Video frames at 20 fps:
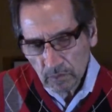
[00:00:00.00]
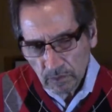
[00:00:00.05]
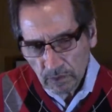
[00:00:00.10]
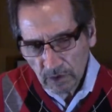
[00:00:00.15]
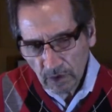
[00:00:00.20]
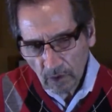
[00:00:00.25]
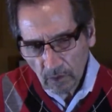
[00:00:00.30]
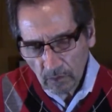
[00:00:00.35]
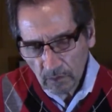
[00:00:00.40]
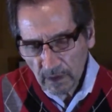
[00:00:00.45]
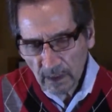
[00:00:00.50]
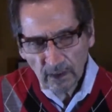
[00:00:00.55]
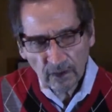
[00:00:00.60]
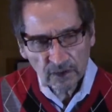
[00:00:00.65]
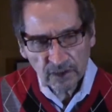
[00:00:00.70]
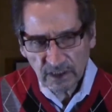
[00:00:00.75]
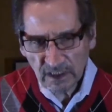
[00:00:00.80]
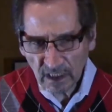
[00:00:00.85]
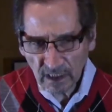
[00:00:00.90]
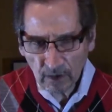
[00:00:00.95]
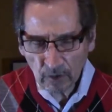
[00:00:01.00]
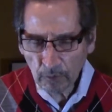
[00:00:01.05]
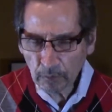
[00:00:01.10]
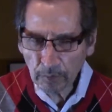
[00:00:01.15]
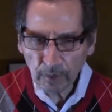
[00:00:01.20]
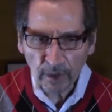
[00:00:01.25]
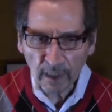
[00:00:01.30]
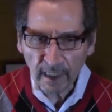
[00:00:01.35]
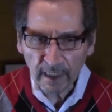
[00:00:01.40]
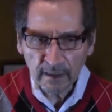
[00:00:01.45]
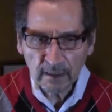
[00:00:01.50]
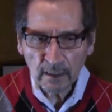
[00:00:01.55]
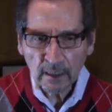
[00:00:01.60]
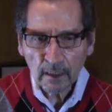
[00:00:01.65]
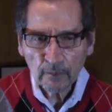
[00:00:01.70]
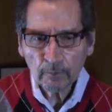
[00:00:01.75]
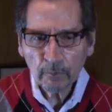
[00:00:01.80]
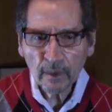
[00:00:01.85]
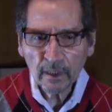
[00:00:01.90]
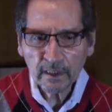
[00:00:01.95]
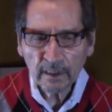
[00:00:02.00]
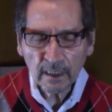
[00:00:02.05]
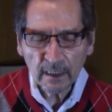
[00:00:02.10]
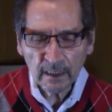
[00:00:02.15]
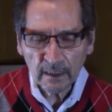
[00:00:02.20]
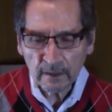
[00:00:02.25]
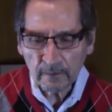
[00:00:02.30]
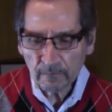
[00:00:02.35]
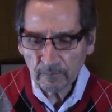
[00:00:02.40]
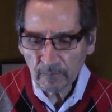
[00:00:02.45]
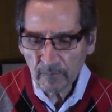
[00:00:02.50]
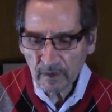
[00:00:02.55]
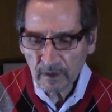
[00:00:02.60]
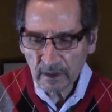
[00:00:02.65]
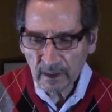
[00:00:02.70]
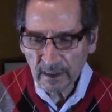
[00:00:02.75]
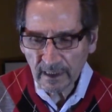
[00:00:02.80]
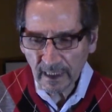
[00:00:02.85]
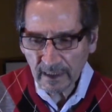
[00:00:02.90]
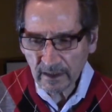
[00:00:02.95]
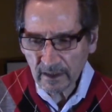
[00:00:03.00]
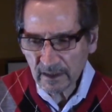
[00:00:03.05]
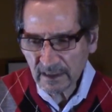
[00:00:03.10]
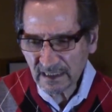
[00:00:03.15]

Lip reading: So either sing or play, but to get the